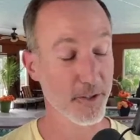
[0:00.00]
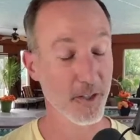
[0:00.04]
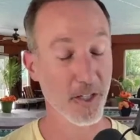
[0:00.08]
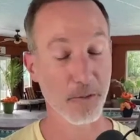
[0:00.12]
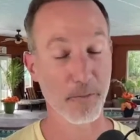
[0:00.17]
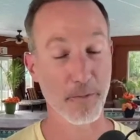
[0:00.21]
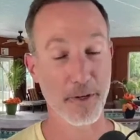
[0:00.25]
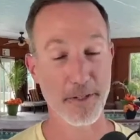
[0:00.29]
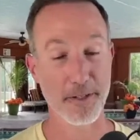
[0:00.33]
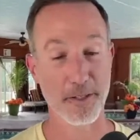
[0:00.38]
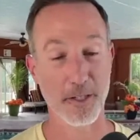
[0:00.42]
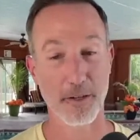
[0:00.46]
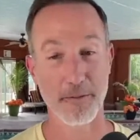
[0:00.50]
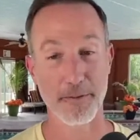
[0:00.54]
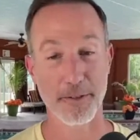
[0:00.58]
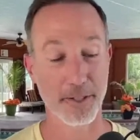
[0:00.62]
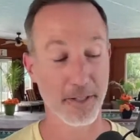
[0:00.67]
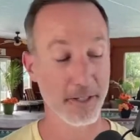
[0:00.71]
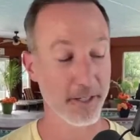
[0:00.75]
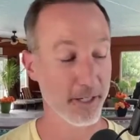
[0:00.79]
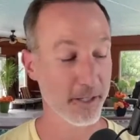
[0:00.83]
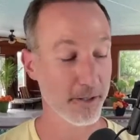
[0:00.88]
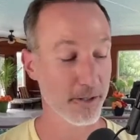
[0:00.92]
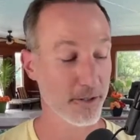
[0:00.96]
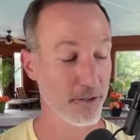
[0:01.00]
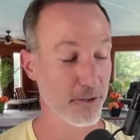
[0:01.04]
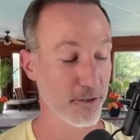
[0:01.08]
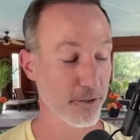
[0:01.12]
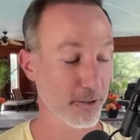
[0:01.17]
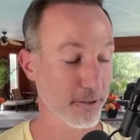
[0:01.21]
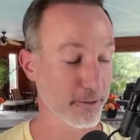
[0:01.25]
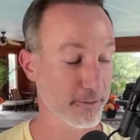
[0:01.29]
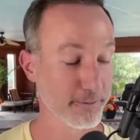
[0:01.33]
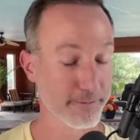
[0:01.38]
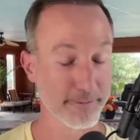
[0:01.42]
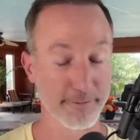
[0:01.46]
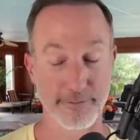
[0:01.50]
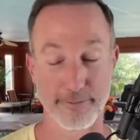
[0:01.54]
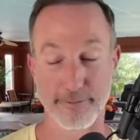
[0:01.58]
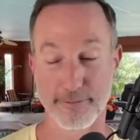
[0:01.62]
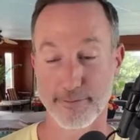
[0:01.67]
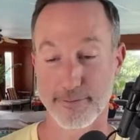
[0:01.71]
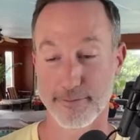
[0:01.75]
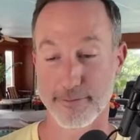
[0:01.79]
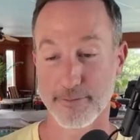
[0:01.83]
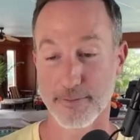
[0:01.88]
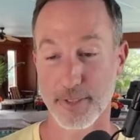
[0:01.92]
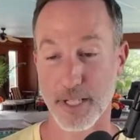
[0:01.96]
myself the king of the show.
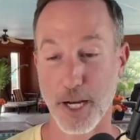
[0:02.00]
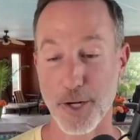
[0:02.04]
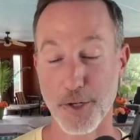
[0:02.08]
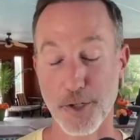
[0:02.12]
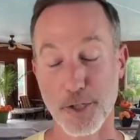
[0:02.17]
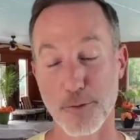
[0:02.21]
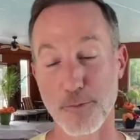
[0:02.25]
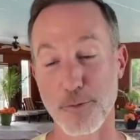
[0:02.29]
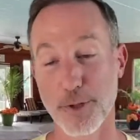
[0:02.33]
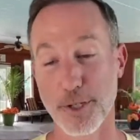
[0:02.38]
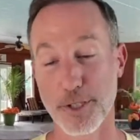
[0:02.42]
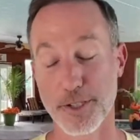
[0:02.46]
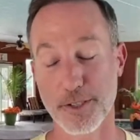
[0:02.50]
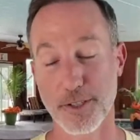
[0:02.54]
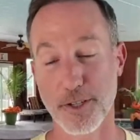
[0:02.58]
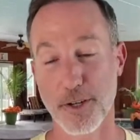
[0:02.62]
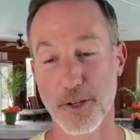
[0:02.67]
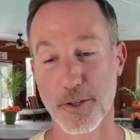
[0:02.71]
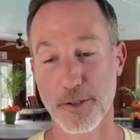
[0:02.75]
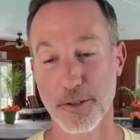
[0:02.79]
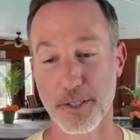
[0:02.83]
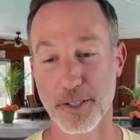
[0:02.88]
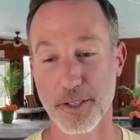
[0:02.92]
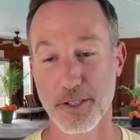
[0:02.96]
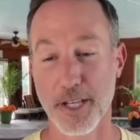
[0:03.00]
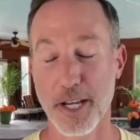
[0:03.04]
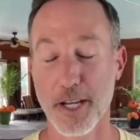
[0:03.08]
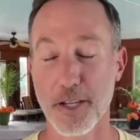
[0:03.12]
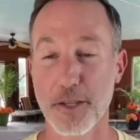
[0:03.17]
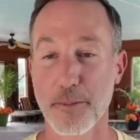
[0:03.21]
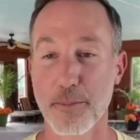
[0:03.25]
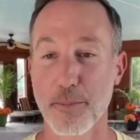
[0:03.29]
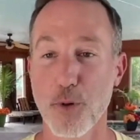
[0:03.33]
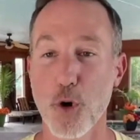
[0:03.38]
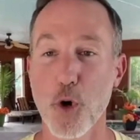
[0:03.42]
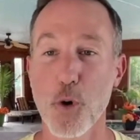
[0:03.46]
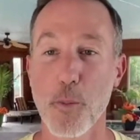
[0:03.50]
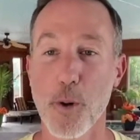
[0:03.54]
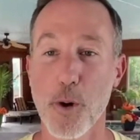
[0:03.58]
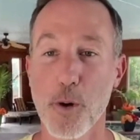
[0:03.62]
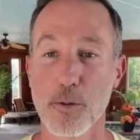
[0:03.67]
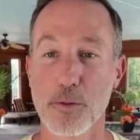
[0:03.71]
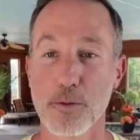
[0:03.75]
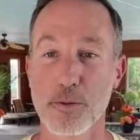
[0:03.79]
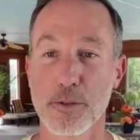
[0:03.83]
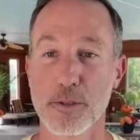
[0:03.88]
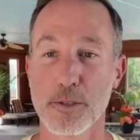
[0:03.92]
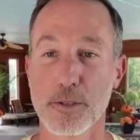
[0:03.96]
I should really call king of the promo.
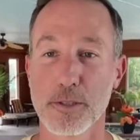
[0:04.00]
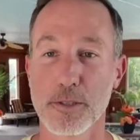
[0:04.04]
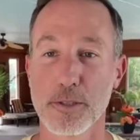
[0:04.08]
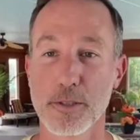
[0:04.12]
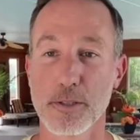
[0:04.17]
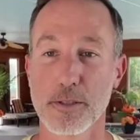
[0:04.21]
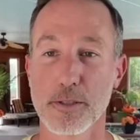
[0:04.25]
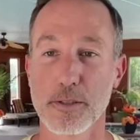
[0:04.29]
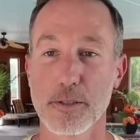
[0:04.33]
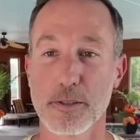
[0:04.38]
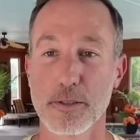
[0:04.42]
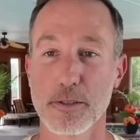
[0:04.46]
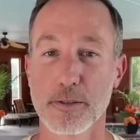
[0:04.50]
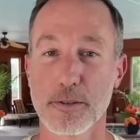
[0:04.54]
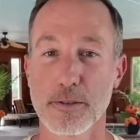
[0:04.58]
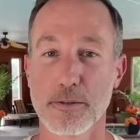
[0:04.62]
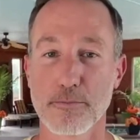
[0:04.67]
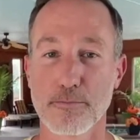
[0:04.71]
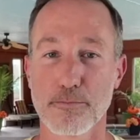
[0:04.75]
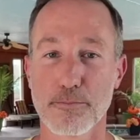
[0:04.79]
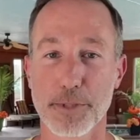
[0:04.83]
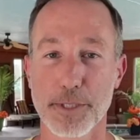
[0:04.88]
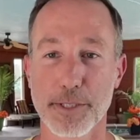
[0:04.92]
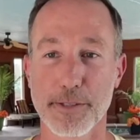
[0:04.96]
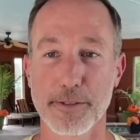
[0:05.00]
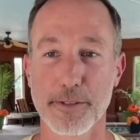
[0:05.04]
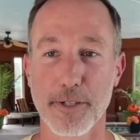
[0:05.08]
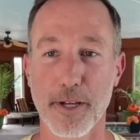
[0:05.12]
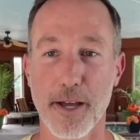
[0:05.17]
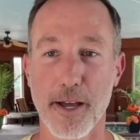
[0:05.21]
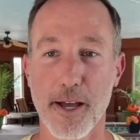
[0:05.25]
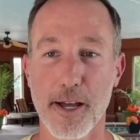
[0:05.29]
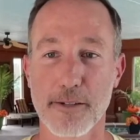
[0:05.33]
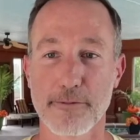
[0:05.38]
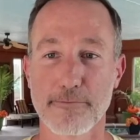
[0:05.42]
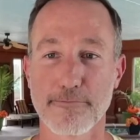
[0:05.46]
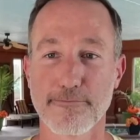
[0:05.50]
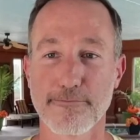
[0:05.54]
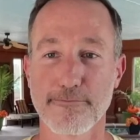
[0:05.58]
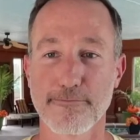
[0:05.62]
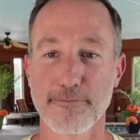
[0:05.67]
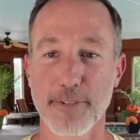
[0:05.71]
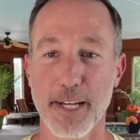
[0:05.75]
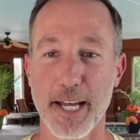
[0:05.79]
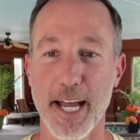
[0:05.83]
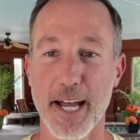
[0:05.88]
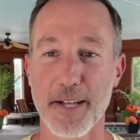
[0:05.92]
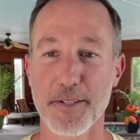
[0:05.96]
But uh,
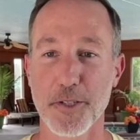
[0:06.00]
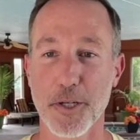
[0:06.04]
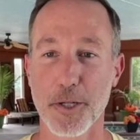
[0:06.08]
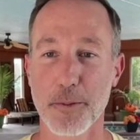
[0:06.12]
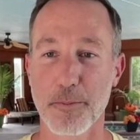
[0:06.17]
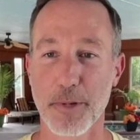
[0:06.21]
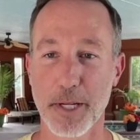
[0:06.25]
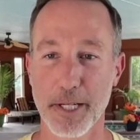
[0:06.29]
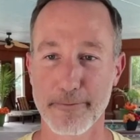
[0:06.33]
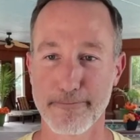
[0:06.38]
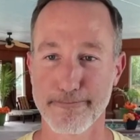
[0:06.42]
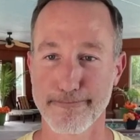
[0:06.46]
that's on me.